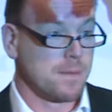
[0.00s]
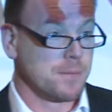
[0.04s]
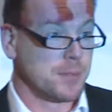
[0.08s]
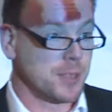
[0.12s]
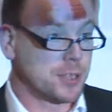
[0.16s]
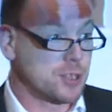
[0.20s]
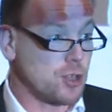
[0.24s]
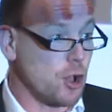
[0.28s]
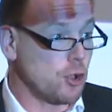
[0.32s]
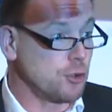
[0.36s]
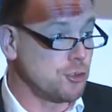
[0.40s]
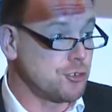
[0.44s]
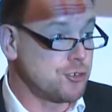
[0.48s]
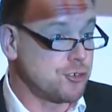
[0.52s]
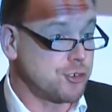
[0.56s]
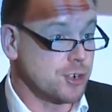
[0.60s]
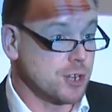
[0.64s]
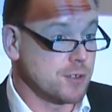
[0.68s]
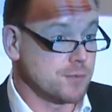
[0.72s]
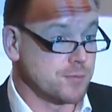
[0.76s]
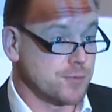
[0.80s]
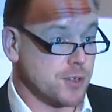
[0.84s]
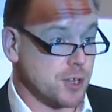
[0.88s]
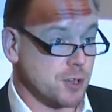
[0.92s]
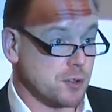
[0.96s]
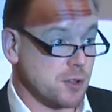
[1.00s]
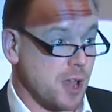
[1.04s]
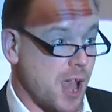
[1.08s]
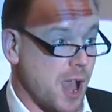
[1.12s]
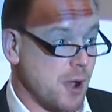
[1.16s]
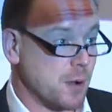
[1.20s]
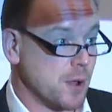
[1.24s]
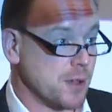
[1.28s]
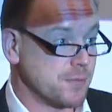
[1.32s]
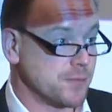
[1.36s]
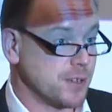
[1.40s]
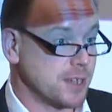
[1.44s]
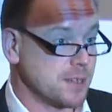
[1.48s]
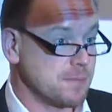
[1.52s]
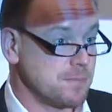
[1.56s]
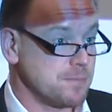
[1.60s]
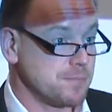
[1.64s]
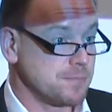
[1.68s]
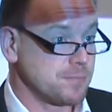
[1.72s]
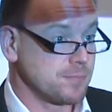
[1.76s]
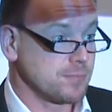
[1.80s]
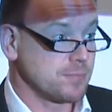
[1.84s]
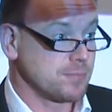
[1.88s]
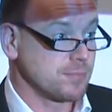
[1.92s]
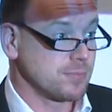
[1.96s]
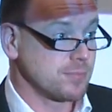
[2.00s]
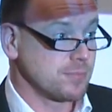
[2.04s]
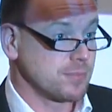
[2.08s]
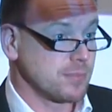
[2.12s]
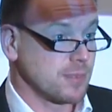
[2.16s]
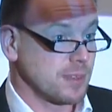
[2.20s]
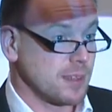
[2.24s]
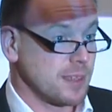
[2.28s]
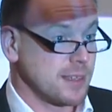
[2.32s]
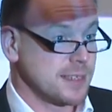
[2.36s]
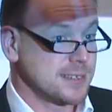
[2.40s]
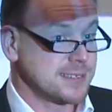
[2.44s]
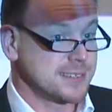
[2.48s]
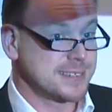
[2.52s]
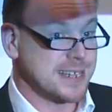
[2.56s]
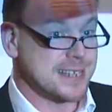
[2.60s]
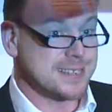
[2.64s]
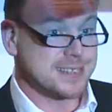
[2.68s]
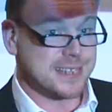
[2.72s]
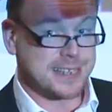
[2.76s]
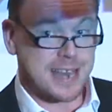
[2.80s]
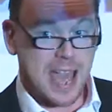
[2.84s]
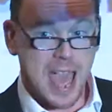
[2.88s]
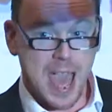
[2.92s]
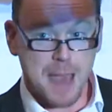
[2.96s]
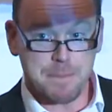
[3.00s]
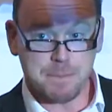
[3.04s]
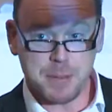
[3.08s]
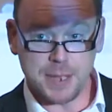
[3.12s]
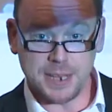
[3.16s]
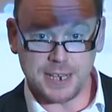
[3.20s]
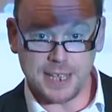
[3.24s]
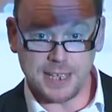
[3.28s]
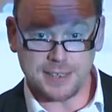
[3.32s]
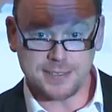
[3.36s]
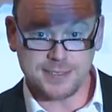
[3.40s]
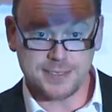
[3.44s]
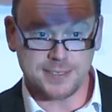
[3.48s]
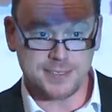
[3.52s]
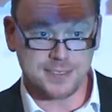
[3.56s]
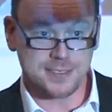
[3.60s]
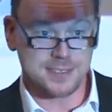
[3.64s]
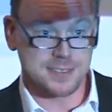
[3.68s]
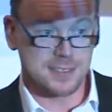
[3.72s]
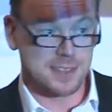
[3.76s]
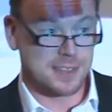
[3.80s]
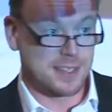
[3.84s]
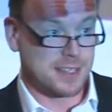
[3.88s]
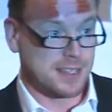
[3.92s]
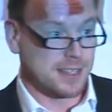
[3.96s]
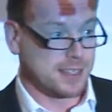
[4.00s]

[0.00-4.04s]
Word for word: The contrary view, however, says that happiness